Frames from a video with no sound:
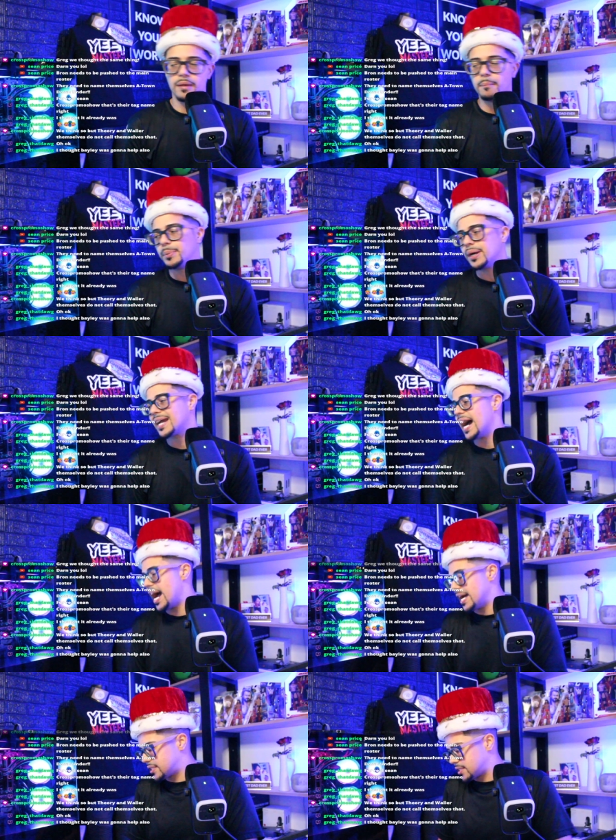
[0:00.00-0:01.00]
But
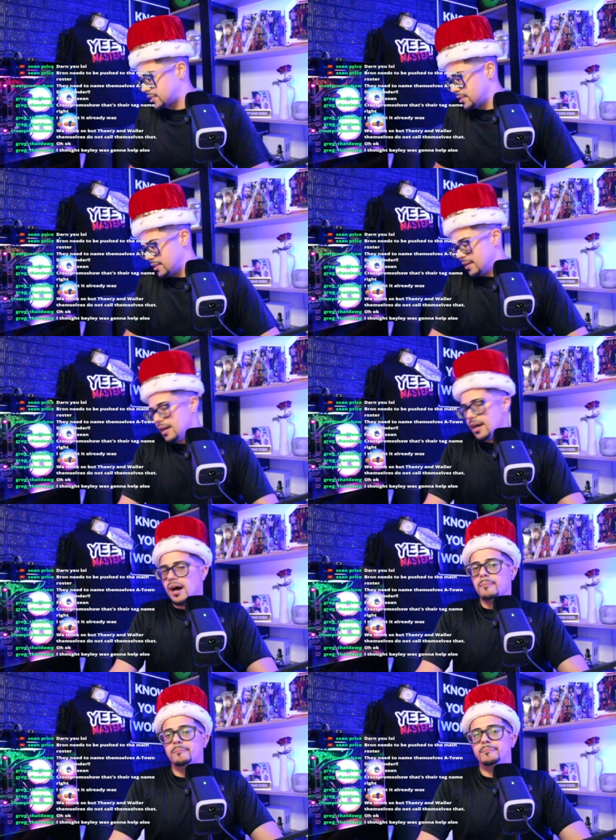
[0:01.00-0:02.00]
guys,
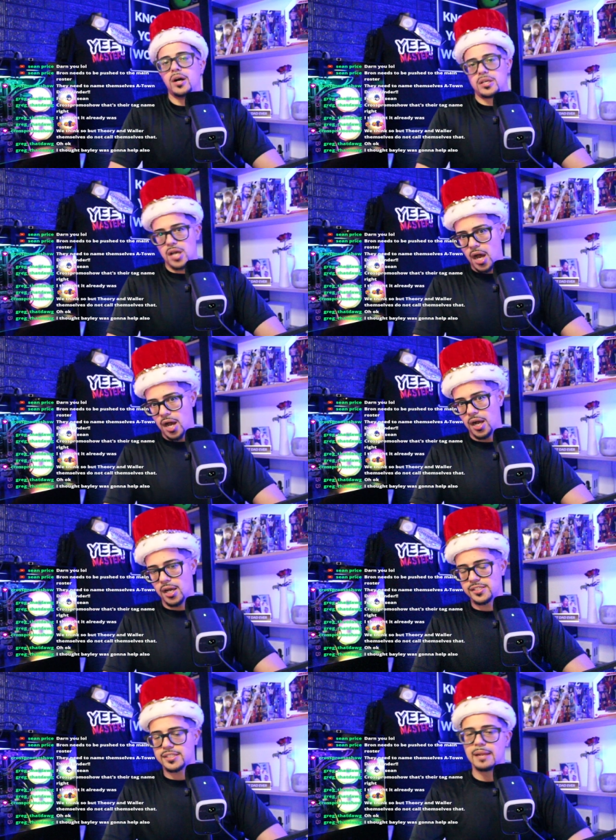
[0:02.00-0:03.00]

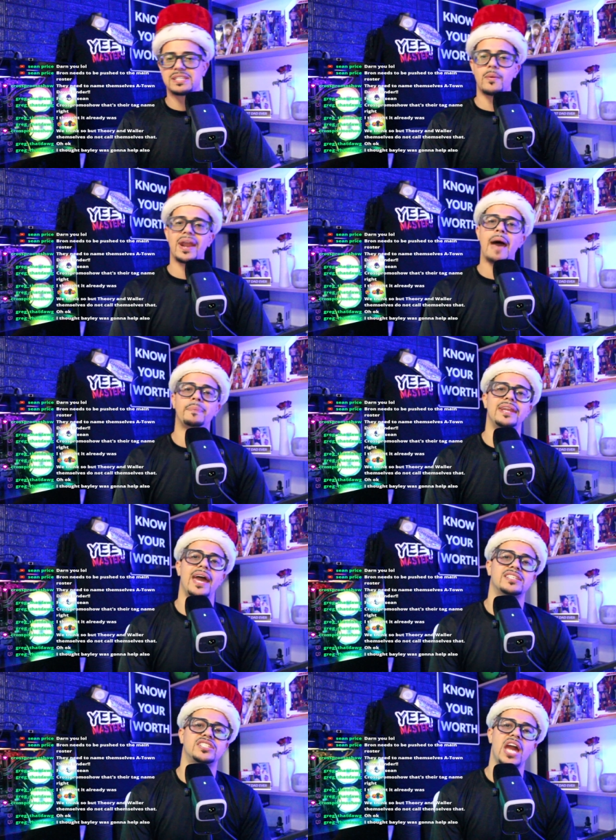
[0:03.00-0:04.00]
let me tell you what happened next.
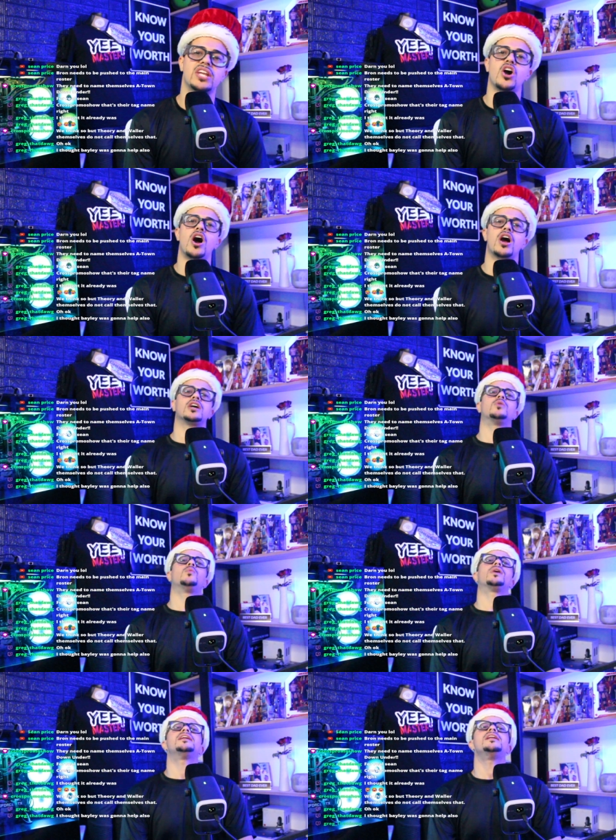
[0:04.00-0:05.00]
Jade Cargill with
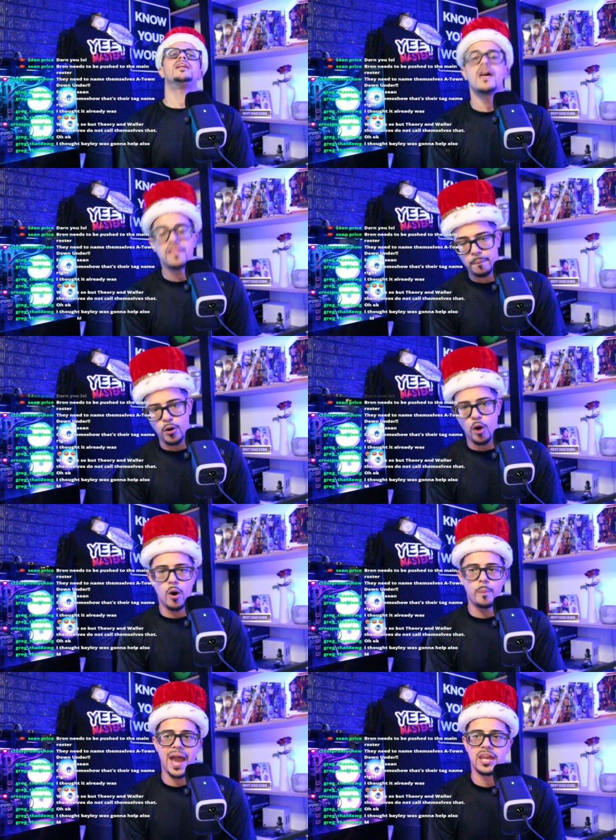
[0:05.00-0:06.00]
another promo
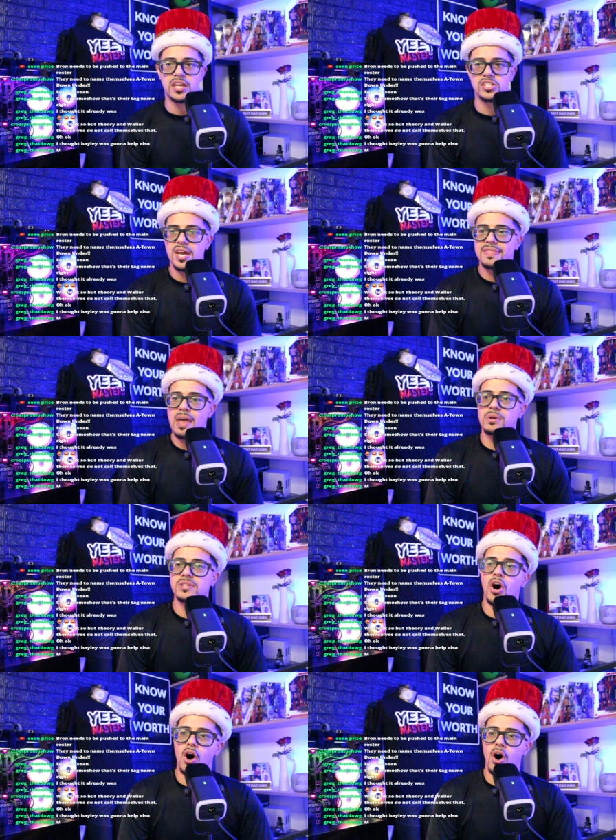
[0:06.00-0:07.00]
package that was
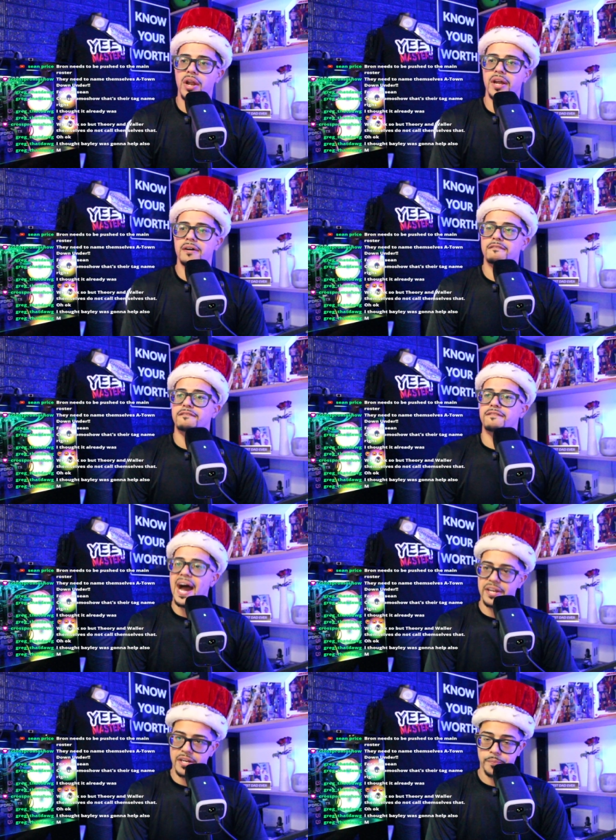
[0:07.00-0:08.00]
on
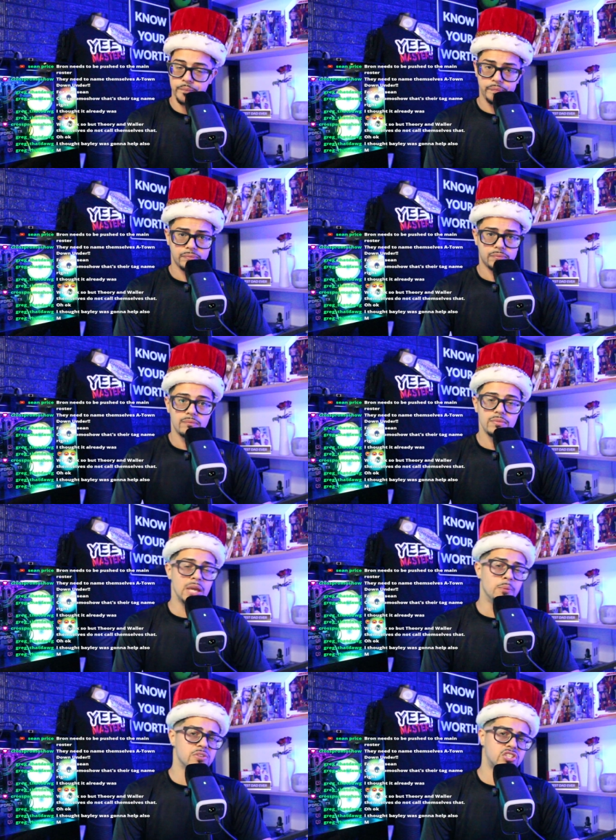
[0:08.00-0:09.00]
fire. It
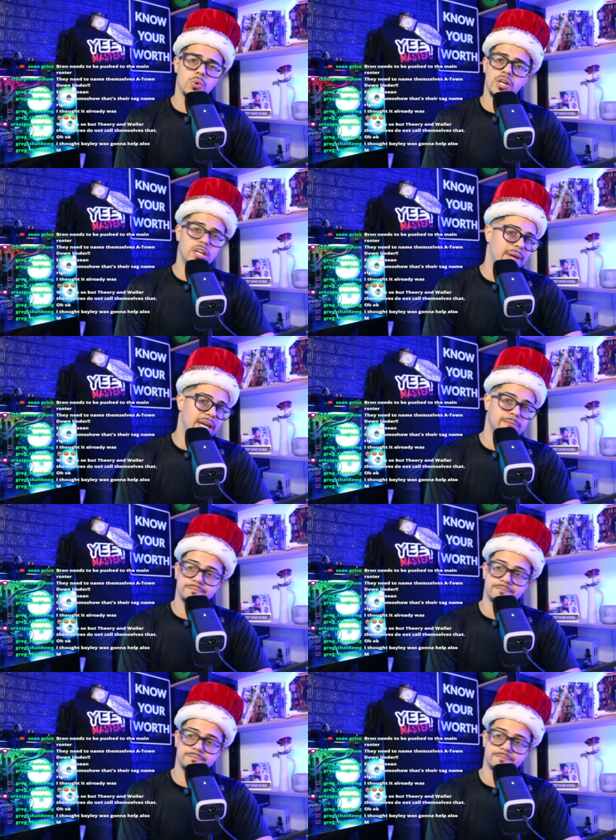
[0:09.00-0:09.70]
was so good, man.